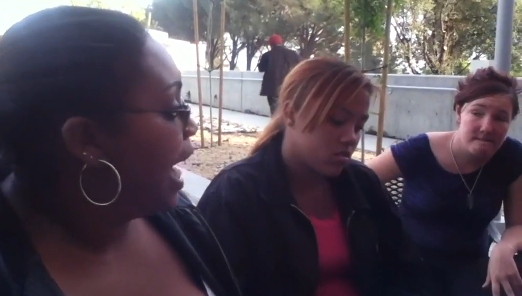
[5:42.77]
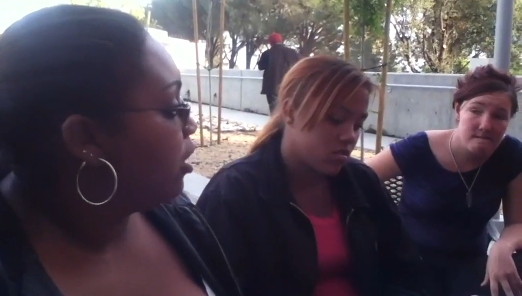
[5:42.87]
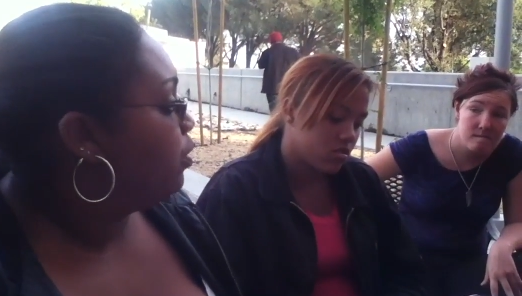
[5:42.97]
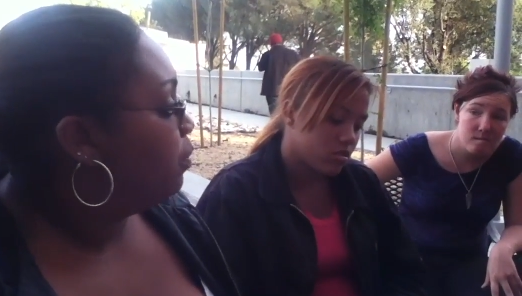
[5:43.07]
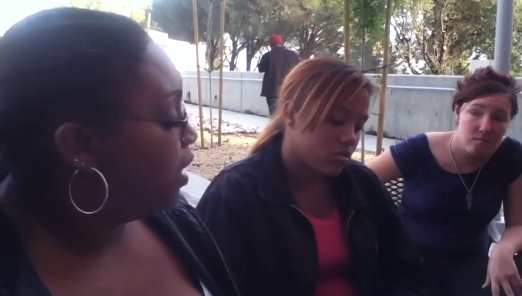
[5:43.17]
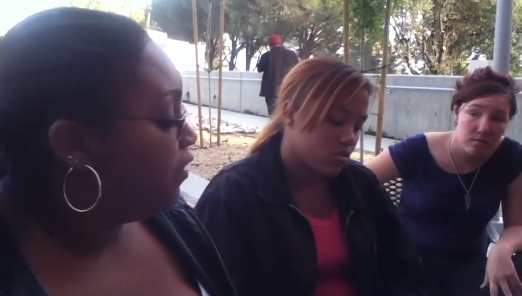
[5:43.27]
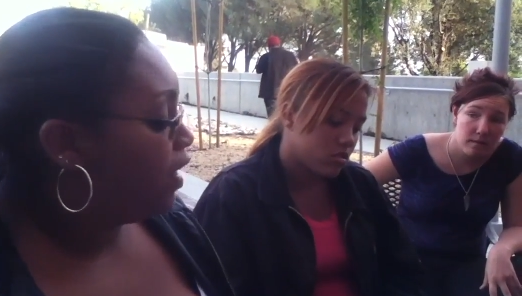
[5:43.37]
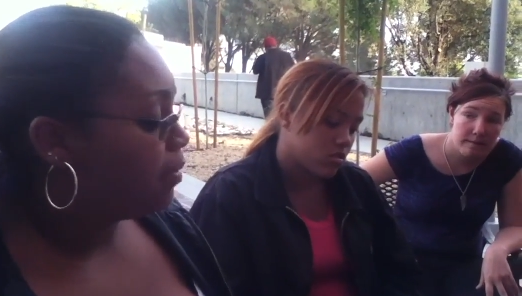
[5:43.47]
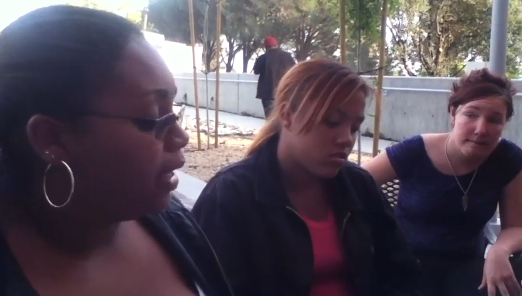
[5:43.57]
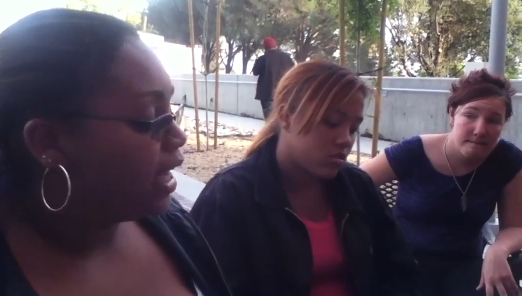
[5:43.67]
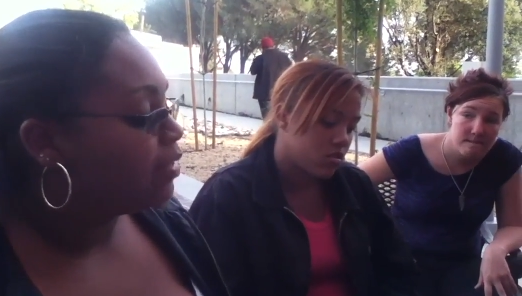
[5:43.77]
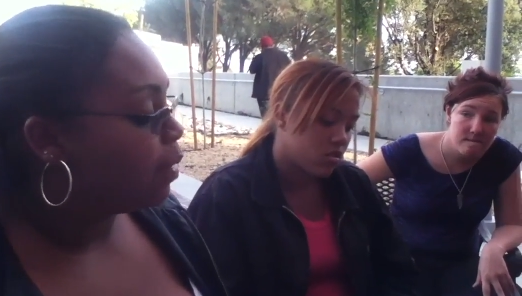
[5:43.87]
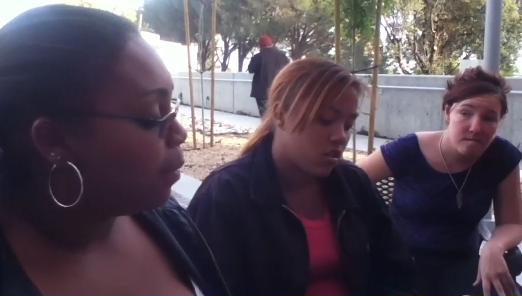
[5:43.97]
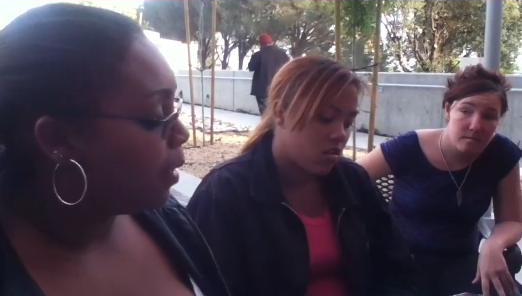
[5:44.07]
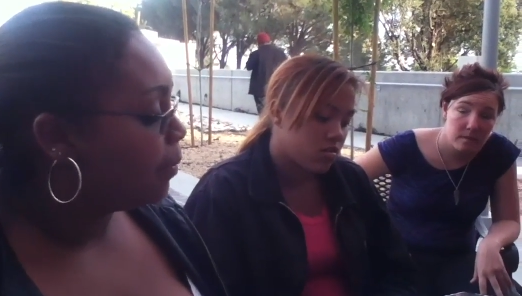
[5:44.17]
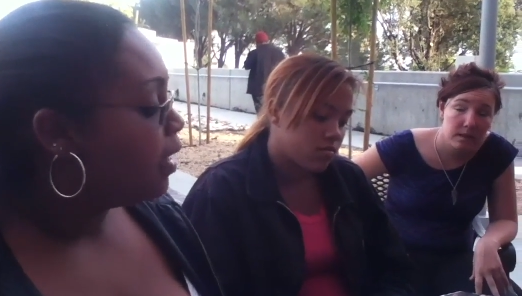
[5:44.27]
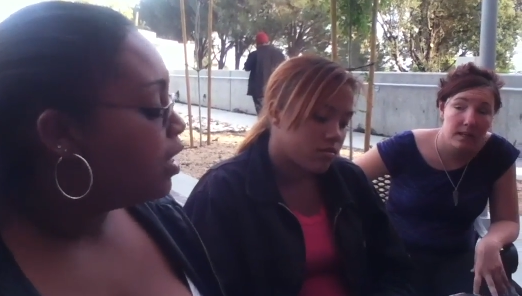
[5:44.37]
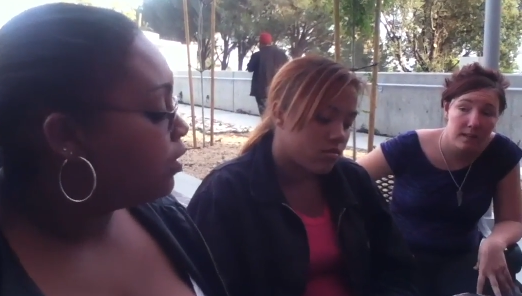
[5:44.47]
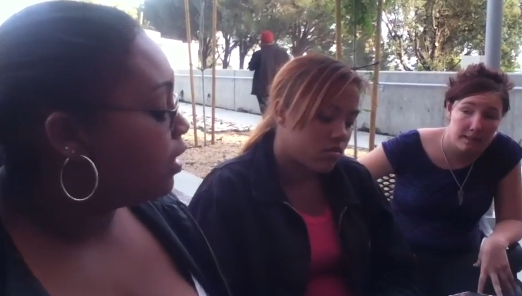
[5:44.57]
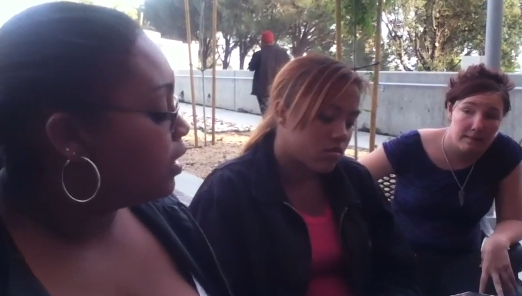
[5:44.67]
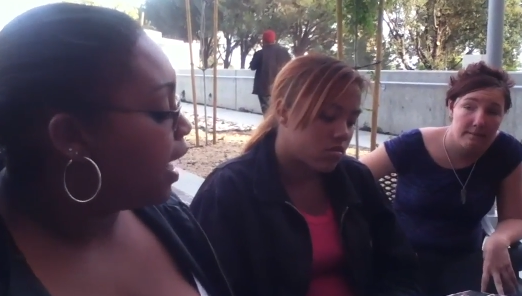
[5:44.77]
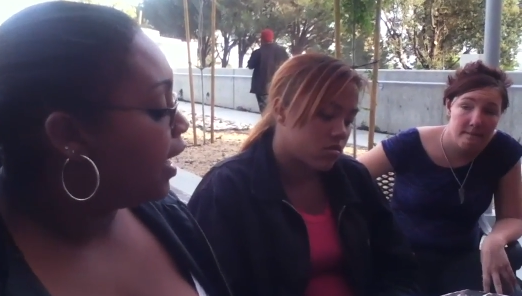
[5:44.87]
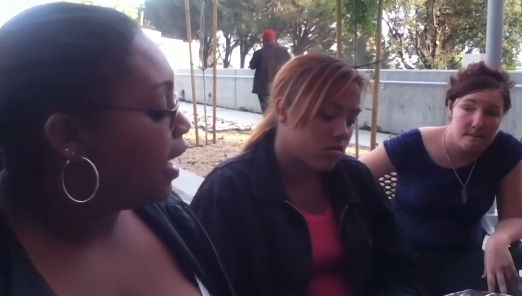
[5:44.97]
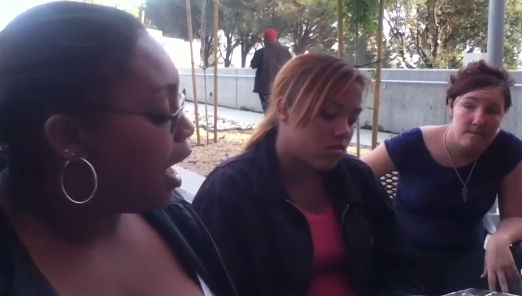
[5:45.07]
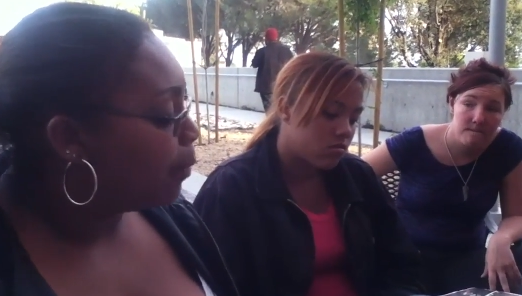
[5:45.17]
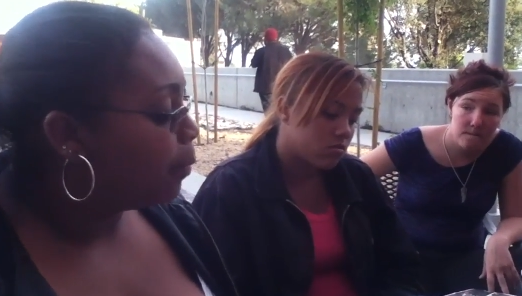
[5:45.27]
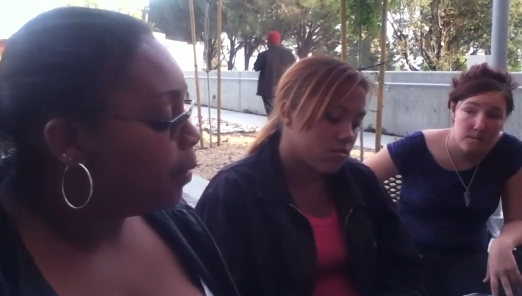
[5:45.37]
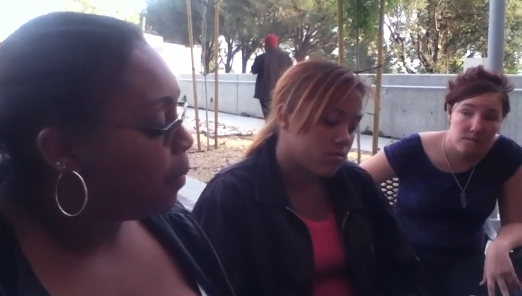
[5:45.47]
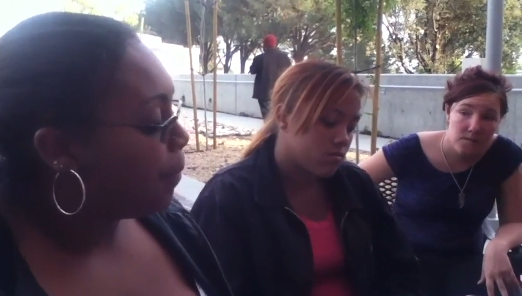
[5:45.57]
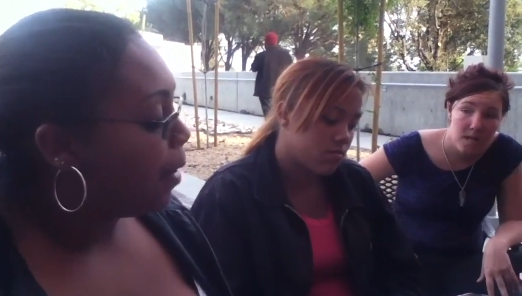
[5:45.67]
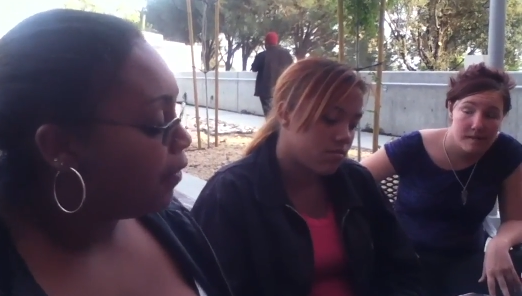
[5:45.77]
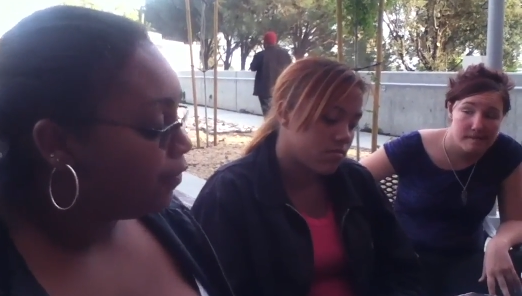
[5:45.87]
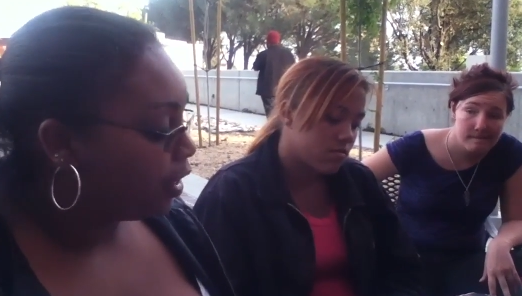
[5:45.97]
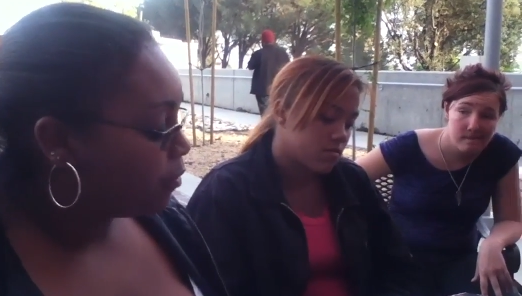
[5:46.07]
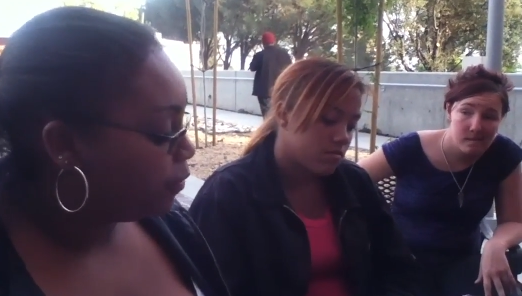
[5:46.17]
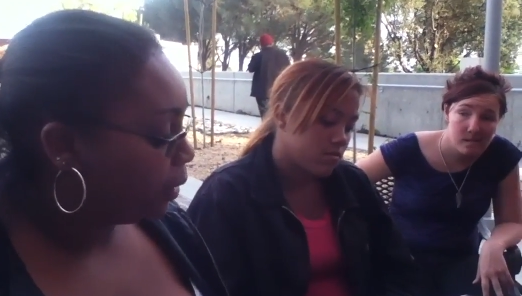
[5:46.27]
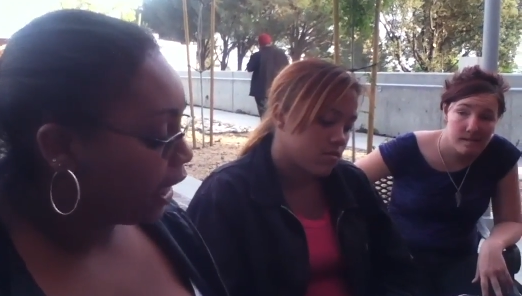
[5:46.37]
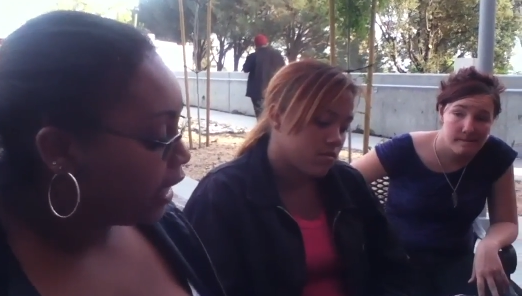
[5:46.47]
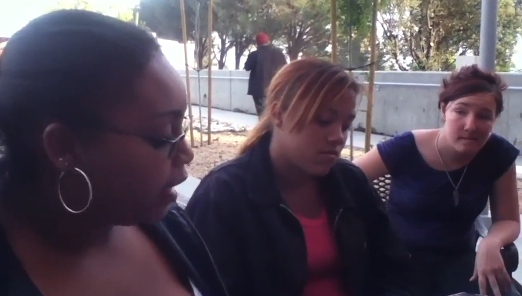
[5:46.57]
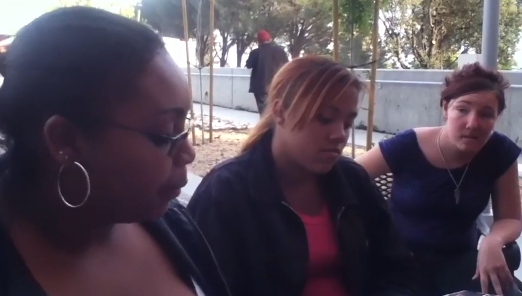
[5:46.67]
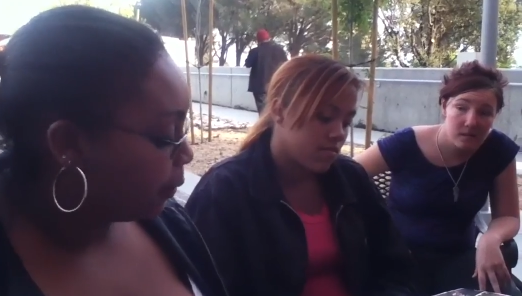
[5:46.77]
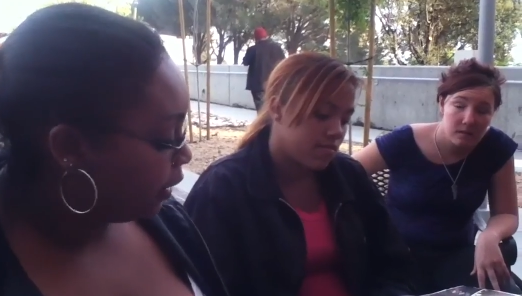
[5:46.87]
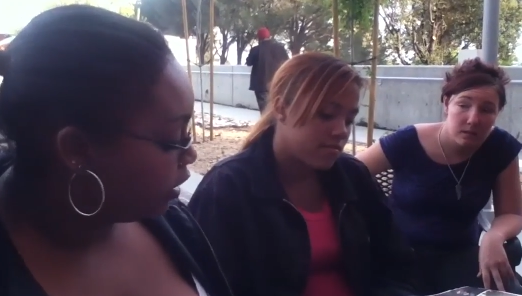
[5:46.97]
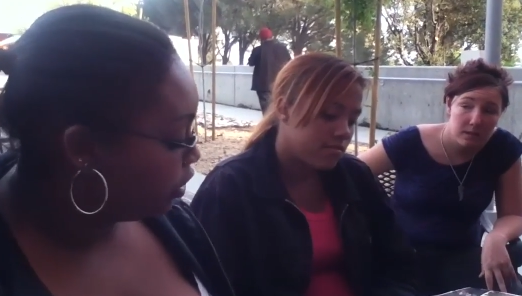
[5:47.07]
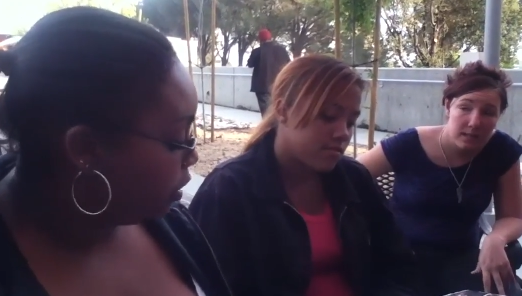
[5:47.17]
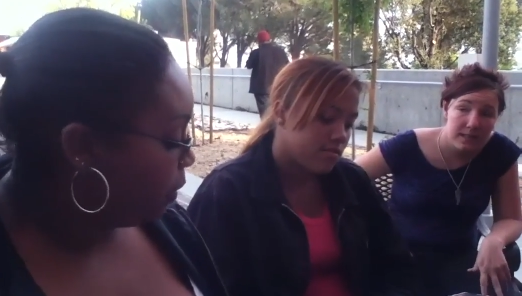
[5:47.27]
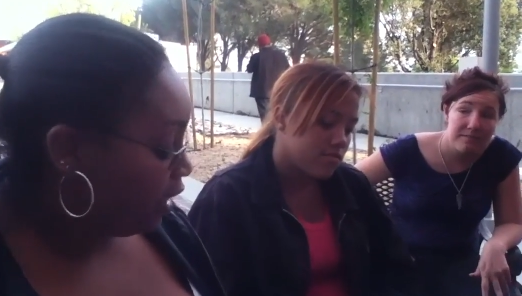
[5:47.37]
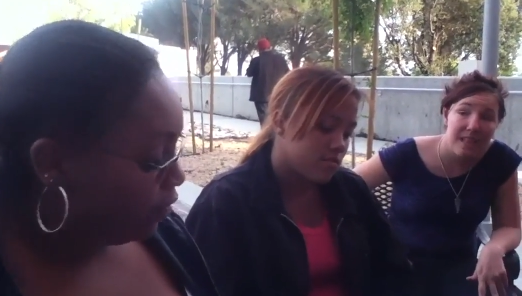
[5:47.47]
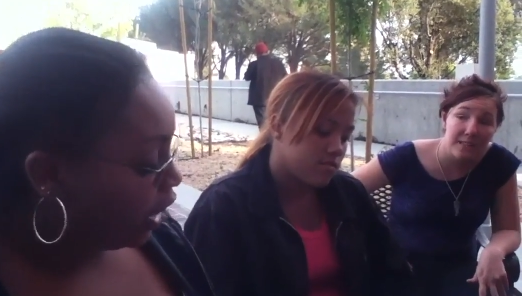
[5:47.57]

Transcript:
Speaker 1: actually blood family, is my mom. So it's like I'm gonna put my mom first for any type of relationship. And if